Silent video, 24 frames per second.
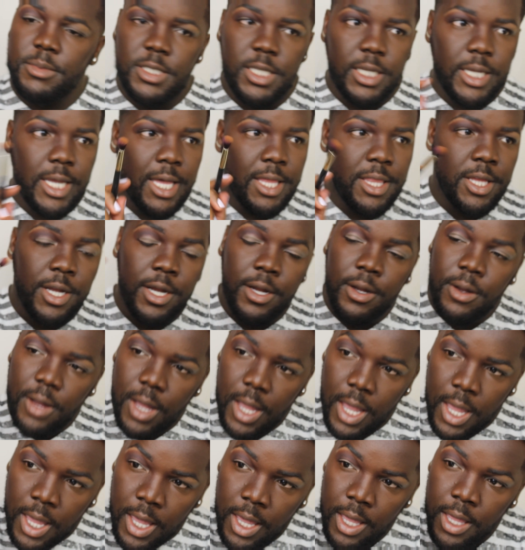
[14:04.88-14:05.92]
together,
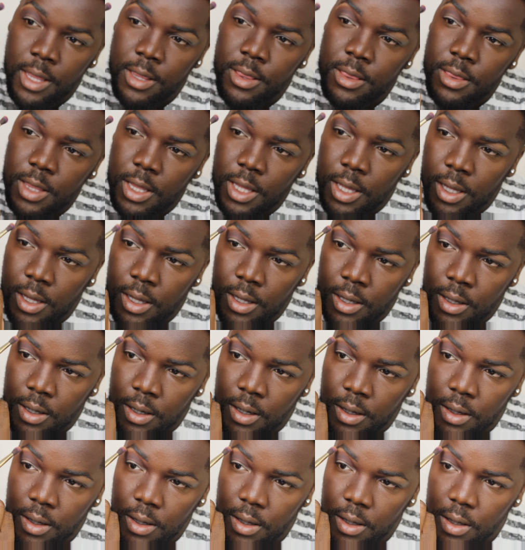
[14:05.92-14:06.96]
and
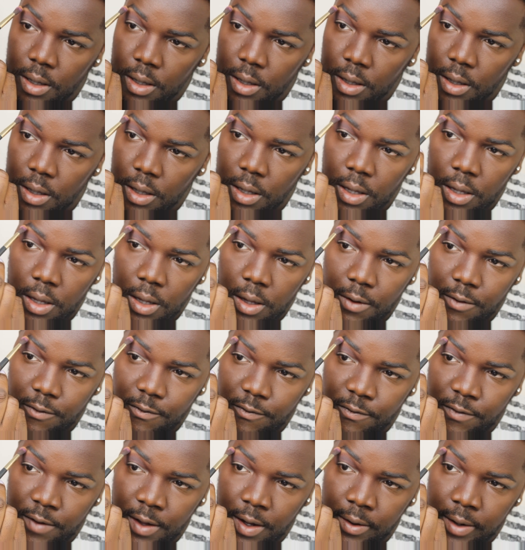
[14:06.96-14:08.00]
then
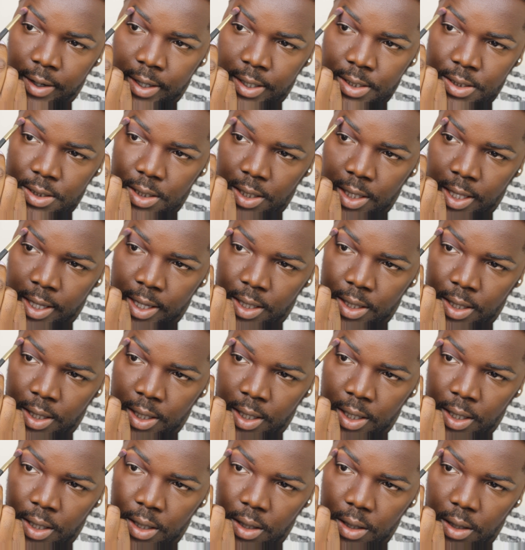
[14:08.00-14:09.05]
very
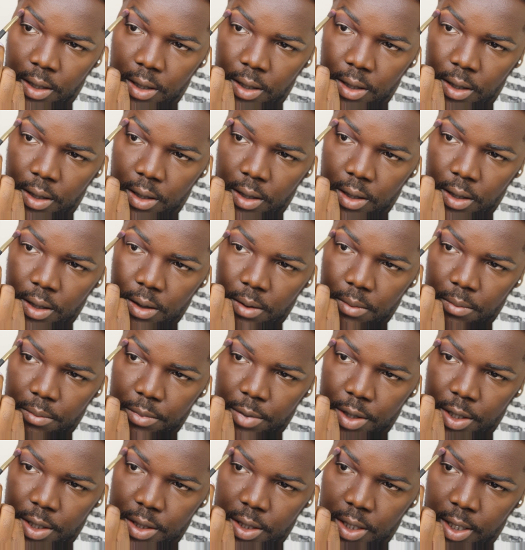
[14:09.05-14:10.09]
slightly
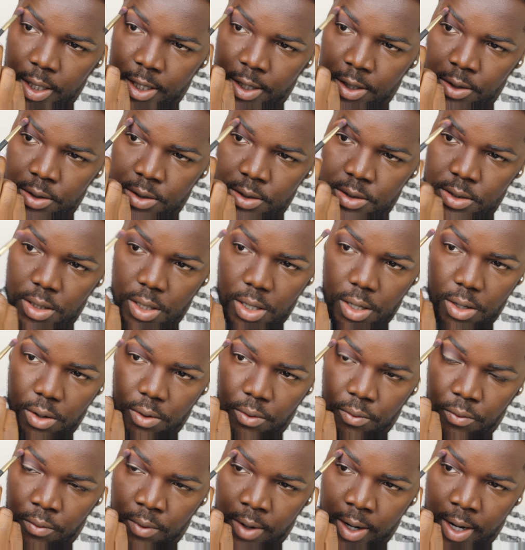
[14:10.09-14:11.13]
put those
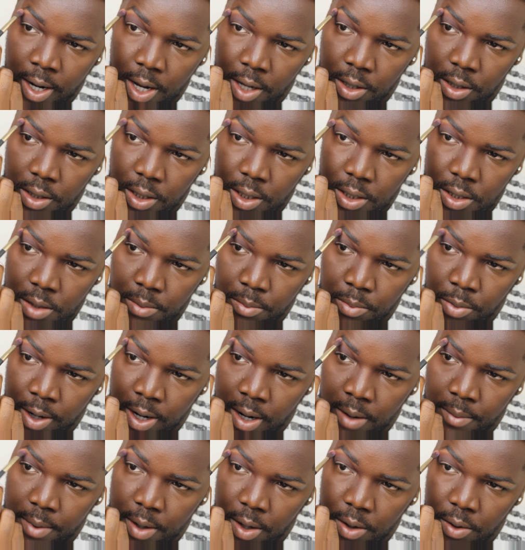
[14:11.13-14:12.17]
right underneath the
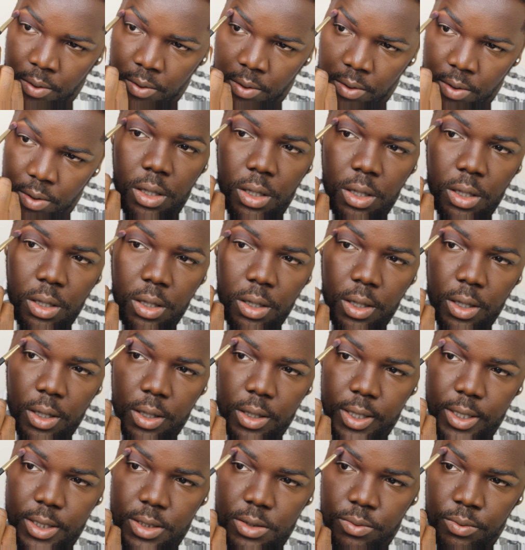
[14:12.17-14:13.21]
brow bone. Oh,
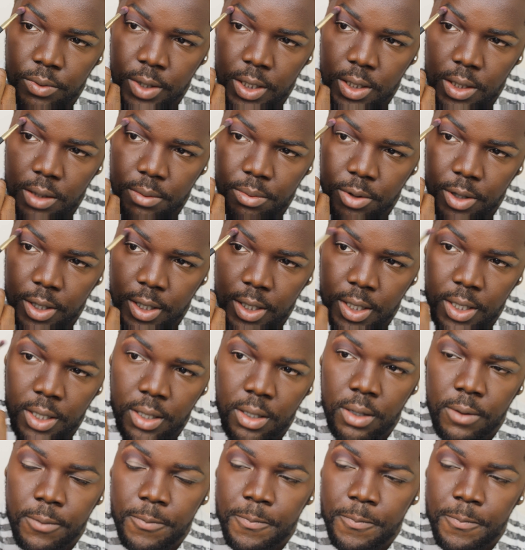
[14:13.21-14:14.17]
that's really pretty.